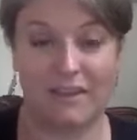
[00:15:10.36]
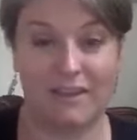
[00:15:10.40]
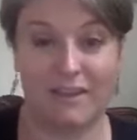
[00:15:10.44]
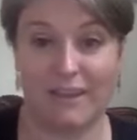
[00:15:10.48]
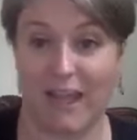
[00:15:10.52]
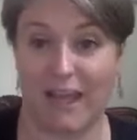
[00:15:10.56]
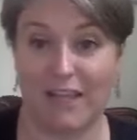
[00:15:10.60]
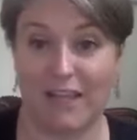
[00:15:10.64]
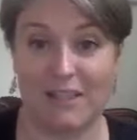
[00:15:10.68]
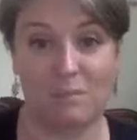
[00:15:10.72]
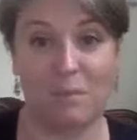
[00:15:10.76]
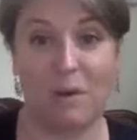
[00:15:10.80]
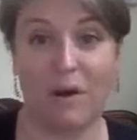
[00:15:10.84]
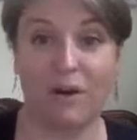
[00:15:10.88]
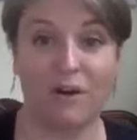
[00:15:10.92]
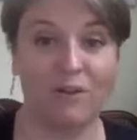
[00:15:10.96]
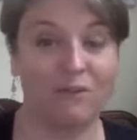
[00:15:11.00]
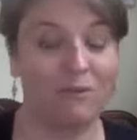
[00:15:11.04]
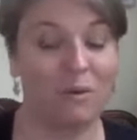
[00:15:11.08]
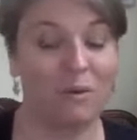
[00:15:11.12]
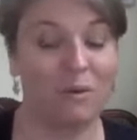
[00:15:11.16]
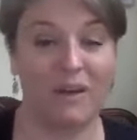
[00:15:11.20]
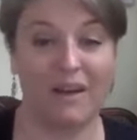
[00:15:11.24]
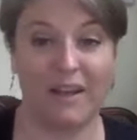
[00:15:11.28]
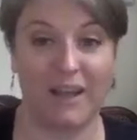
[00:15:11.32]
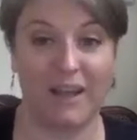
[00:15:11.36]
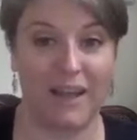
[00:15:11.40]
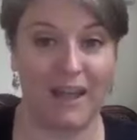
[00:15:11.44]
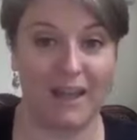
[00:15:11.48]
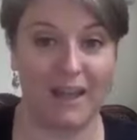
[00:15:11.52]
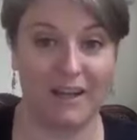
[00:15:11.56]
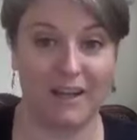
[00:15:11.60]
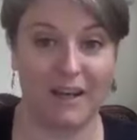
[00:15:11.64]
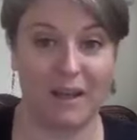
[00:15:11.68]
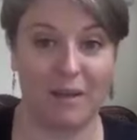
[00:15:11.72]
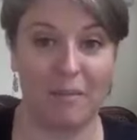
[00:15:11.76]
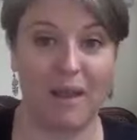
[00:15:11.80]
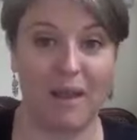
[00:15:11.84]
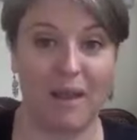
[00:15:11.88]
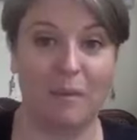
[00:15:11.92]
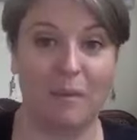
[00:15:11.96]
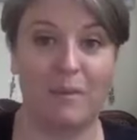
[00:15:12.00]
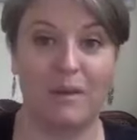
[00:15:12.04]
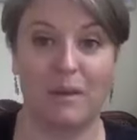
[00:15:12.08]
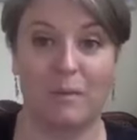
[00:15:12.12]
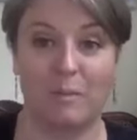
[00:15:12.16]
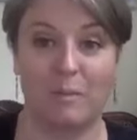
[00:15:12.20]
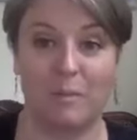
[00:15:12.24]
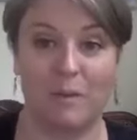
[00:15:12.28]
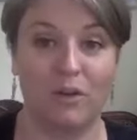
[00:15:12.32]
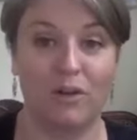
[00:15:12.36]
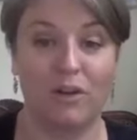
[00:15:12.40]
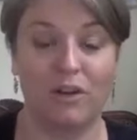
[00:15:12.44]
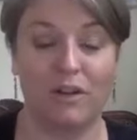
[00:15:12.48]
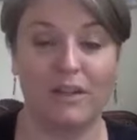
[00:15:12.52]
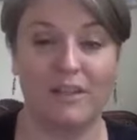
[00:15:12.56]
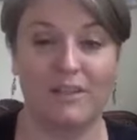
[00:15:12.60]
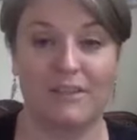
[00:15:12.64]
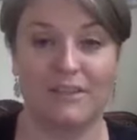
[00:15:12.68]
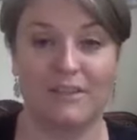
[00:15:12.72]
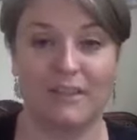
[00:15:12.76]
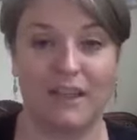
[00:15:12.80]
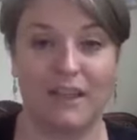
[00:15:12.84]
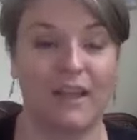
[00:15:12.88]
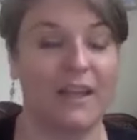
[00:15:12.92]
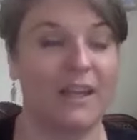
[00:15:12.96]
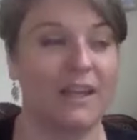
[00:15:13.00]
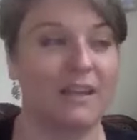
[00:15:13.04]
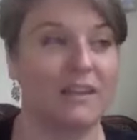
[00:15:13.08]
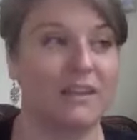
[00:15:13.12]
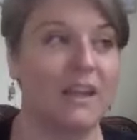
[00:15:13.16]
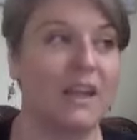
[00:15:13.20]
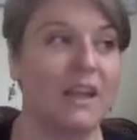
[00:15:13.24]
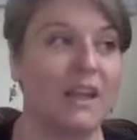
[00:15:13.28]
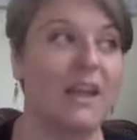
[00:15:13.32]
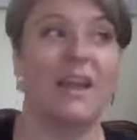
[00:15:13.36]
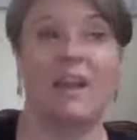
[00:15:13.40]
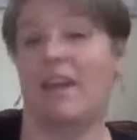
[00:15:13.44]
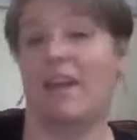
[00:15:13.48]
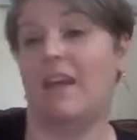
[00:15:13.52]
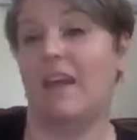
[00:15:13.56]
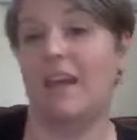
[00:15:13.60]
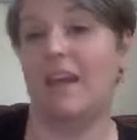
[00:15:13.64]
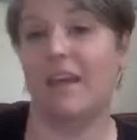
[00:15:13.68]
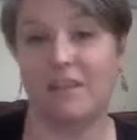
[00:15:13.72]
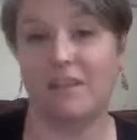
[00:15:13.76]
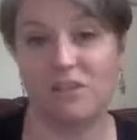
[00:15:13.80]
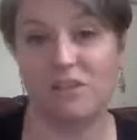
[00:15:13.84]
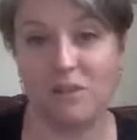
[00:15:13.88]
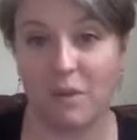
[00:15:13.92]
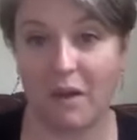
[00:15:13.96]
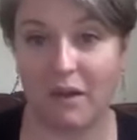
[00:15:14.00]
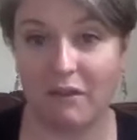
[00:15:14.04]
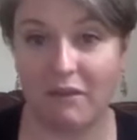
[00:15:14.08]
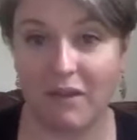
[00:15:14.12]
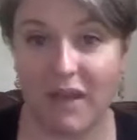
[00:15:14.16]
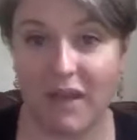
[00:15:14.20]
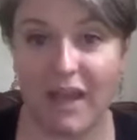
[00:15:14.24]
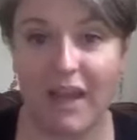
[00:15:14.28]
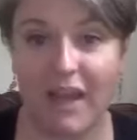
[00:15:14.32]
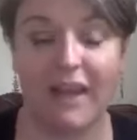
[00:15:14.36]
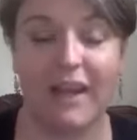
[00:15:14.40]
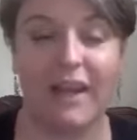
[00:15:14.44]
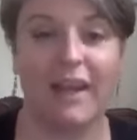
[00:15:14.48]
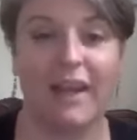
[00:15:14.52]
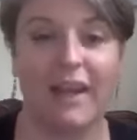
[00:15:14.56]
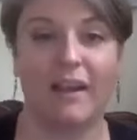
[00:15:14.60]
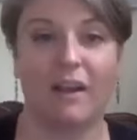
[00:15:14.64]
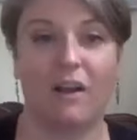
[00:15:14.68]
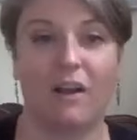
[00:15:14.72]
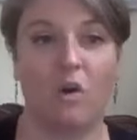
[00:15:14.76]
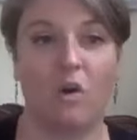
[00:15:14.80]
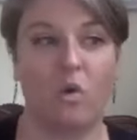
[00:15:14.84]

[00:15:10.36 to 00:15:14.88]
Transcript: that's part of what it ended up happening. But a hook is like, hey, do you have a headache?